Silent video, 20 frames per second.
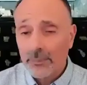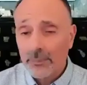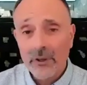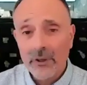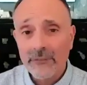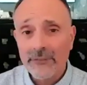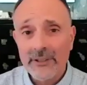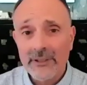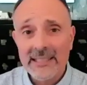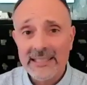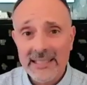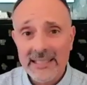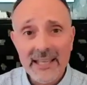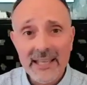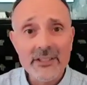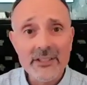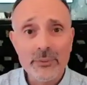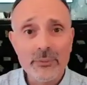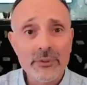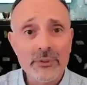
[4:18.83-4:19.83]
perfect
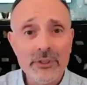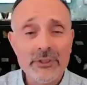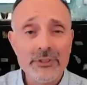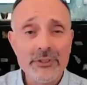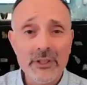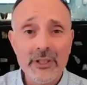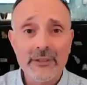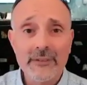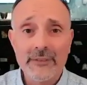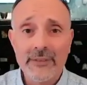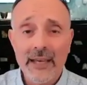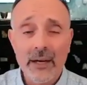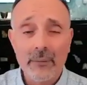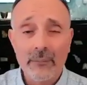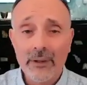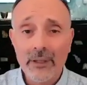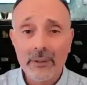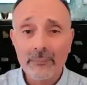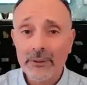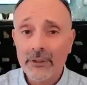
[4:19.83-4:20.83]
sense when you say it that
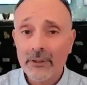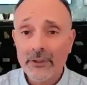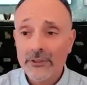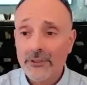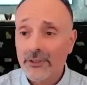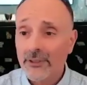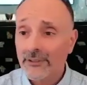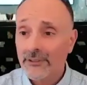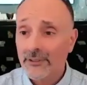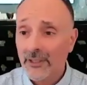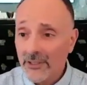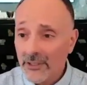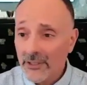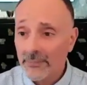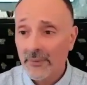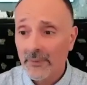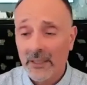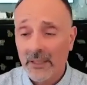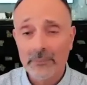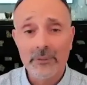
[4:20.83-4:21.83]
way, and because it
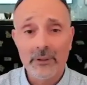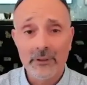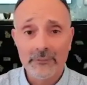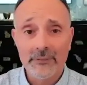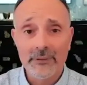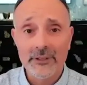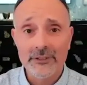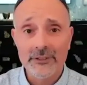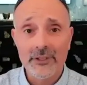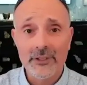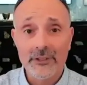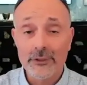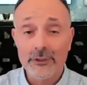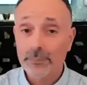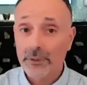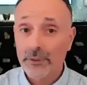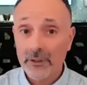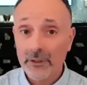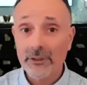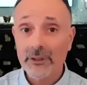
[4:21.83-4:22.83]
does make perfect sense,
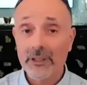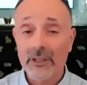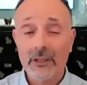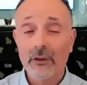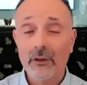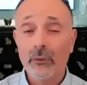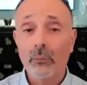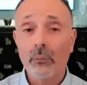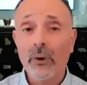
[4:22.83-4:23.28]
period.